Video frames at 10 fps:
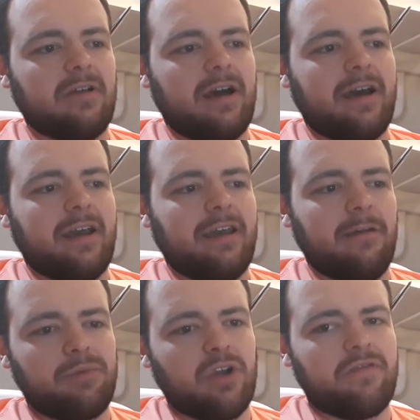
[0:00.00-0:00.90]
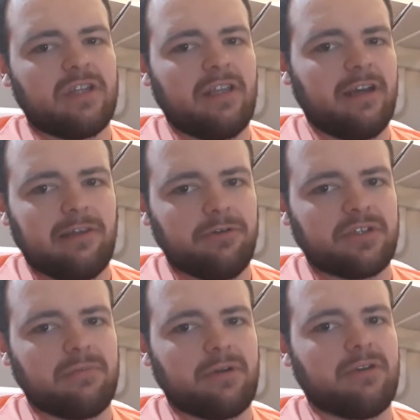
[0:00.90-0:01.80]
I hip shift and then I
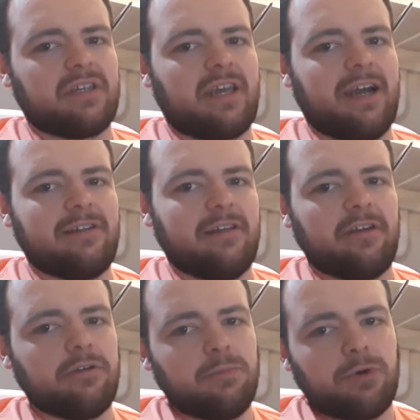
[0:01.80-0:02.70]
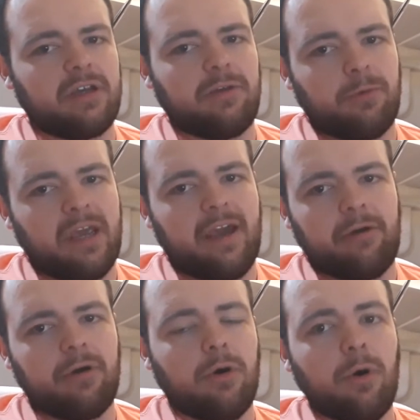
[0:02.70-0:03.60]
lose it because I can't like good morning the weight
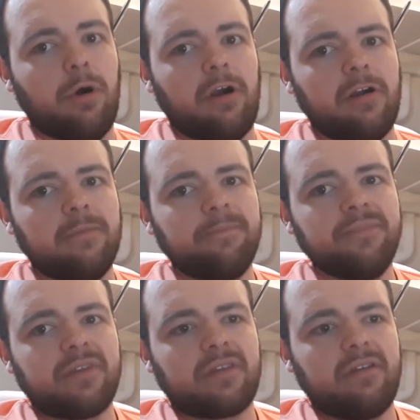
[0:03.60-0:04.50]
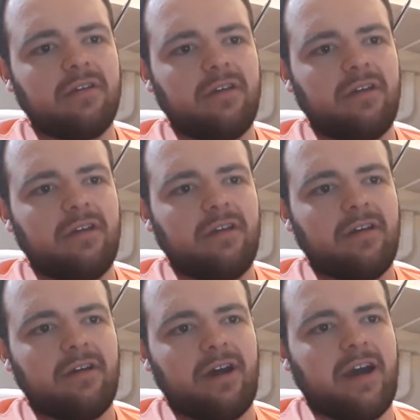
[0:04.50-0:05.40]
out, or
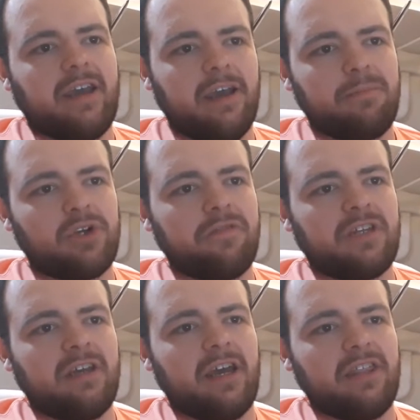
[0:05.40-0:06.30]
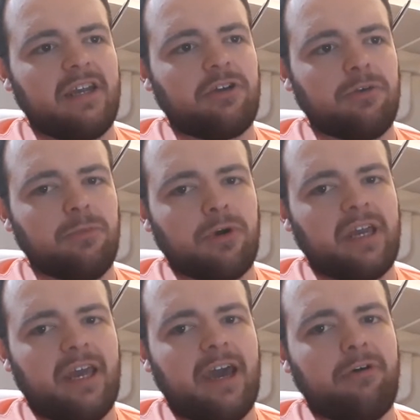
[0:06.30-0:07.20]
I hip shift it and then good
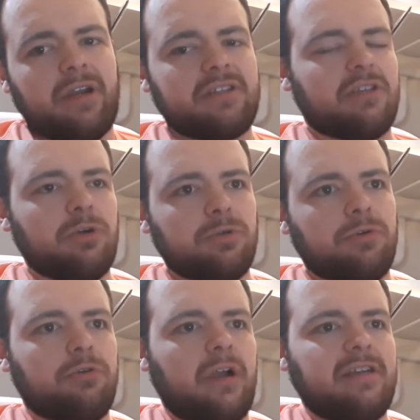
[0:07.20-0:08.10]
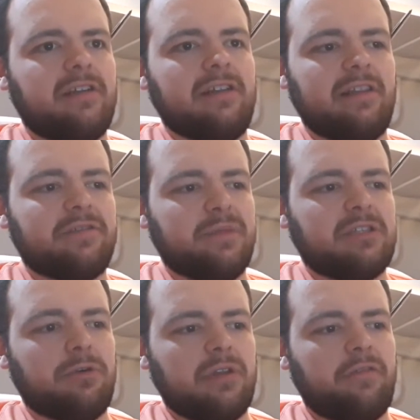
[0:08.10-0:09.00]
morning it out and it's a total grind and it leaves me
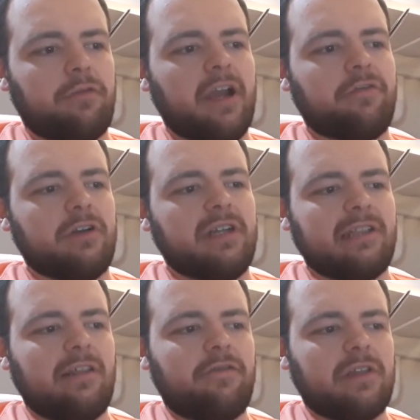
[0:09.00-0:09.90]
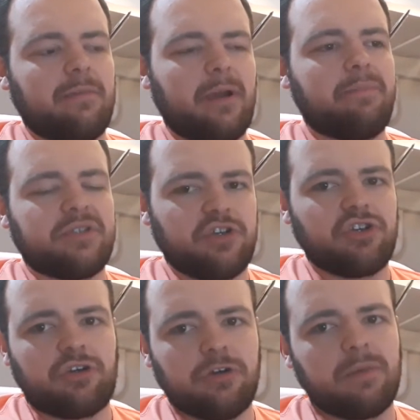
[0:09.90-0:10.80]
totally fried for deadlift, like my
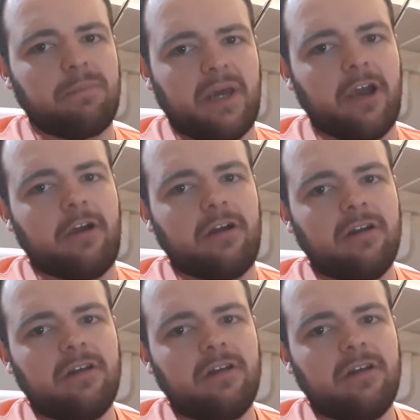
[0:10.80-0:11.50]
position could be better.